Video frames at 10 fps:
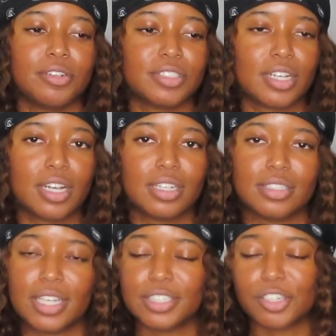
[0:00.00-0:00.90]
goes on,
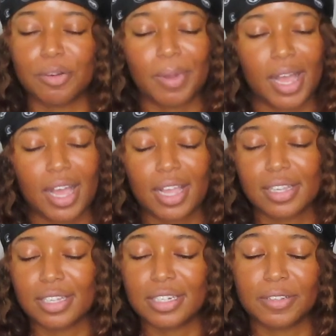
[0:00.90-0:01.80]
days go
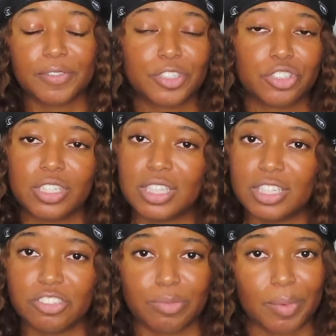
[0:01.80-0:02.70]
by, and eventually it
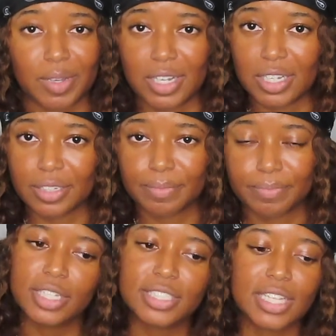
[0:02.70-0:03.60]
leaves my mind.
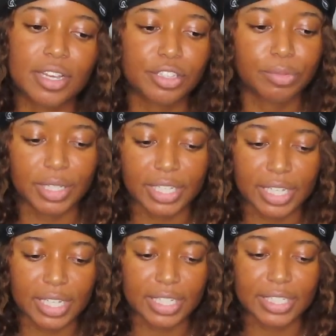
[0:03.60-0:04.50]
It's now the
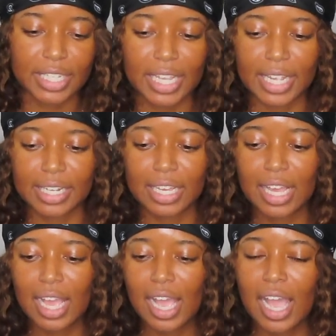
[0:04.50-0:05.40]
weekend, and
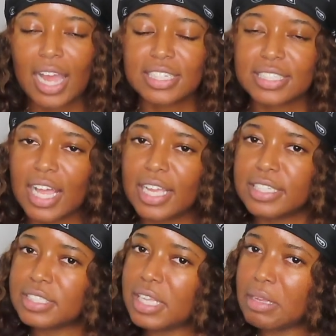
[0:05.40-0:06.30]
I decide
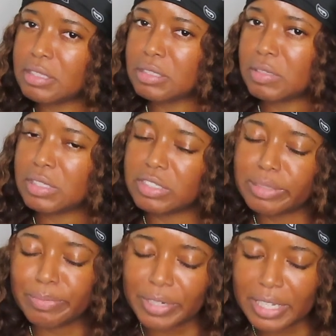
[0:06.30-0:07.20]
it's time to do a little
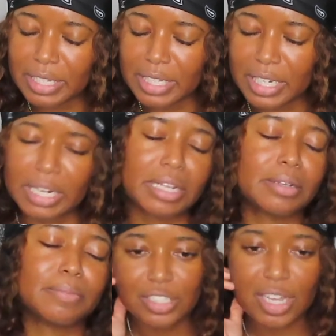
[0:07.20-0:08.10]
spring cleaning.
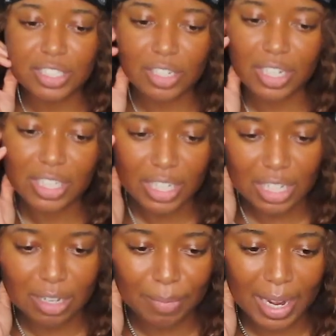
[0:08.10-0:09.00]
So I start
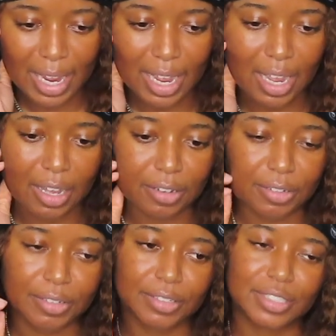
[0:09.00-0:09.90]
cleaning up my
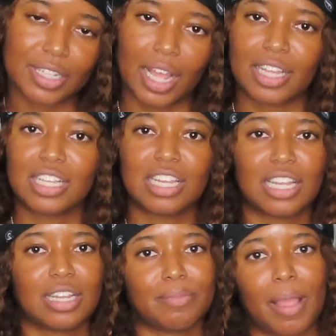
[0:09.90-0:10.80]
house, I
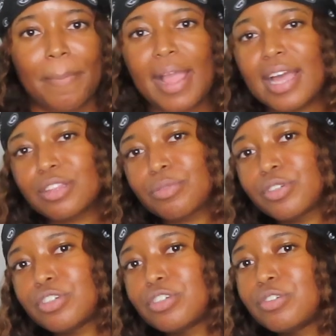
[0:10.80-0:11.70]
clean my
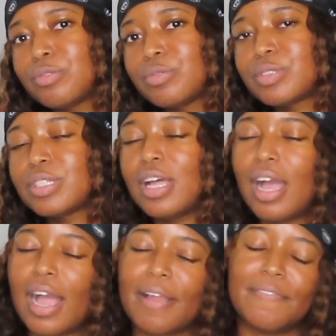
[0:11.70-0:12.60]
bathrooms,
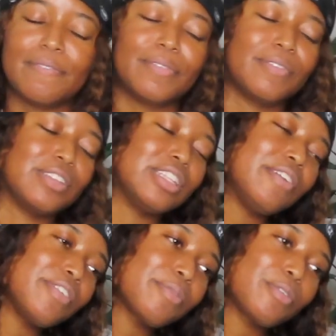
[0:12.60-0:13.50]
I
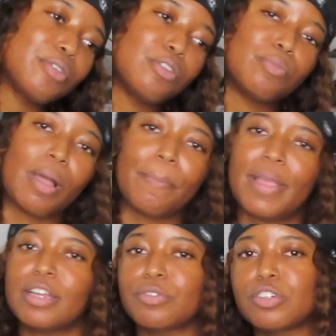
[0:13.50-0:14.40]
living room, my
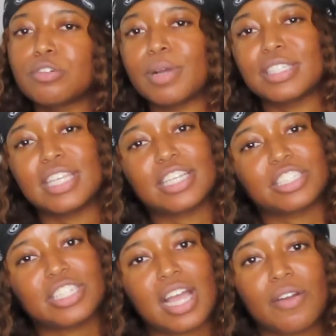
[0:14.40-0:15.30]
bedroom, I take a
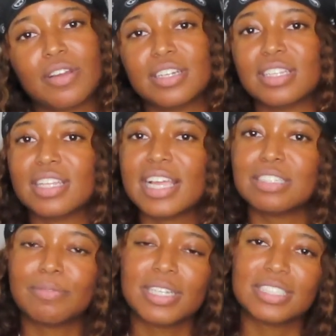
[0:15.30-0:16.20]
shower, and the
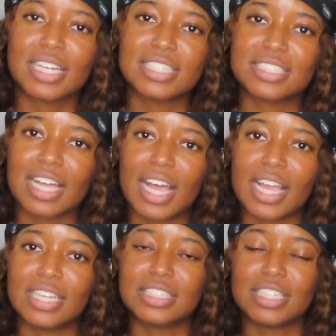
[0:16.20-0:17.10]
last place I
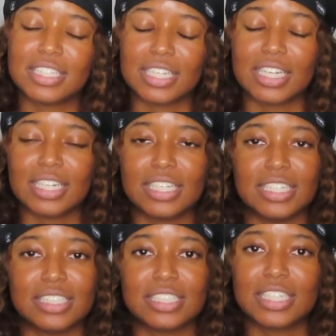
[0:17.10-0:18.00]
decide to clean
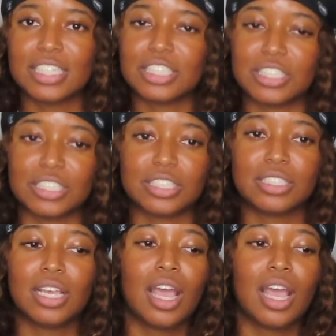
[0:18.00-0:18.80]
is the kitchen.